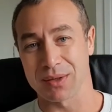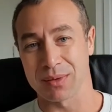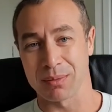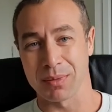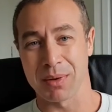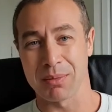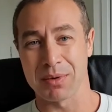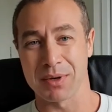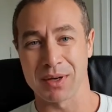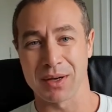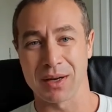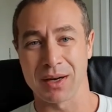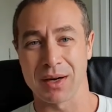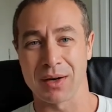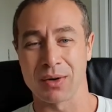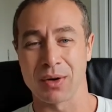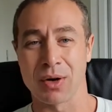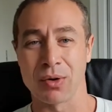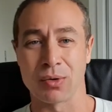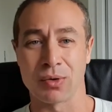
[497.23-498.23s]
maybe
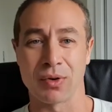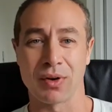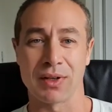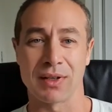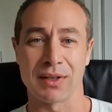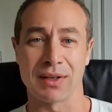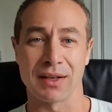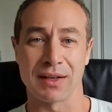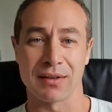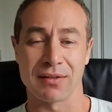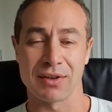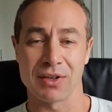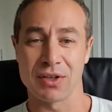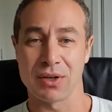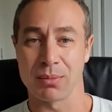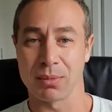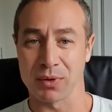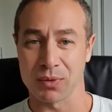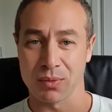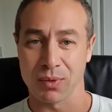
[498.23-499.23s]
I'll create another video,
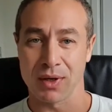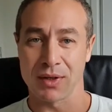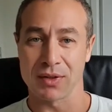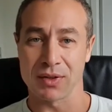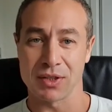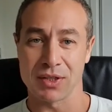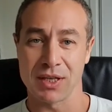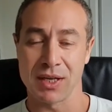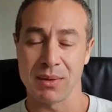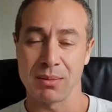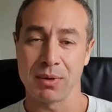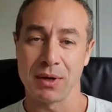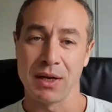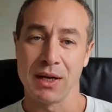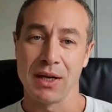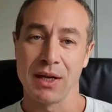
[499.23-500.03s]
but one tip,